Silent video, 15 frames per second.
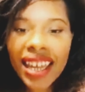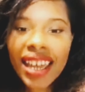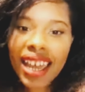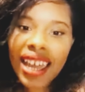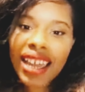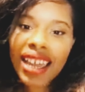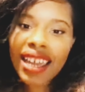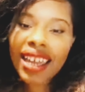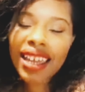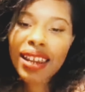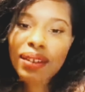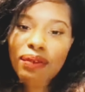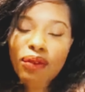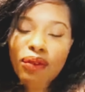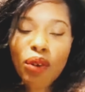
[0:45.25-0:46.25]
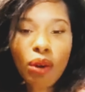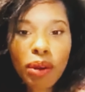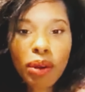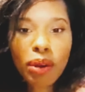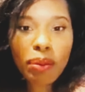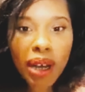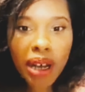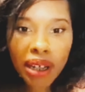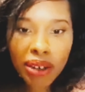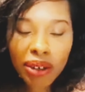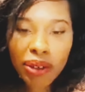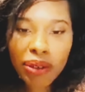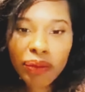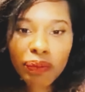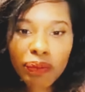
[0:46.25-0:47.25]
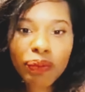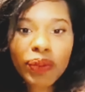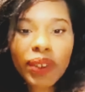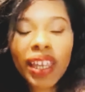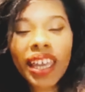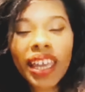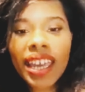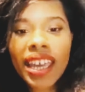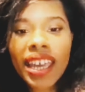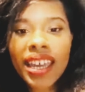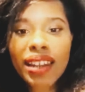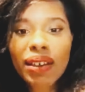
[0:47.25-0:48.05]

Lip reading: and former model, and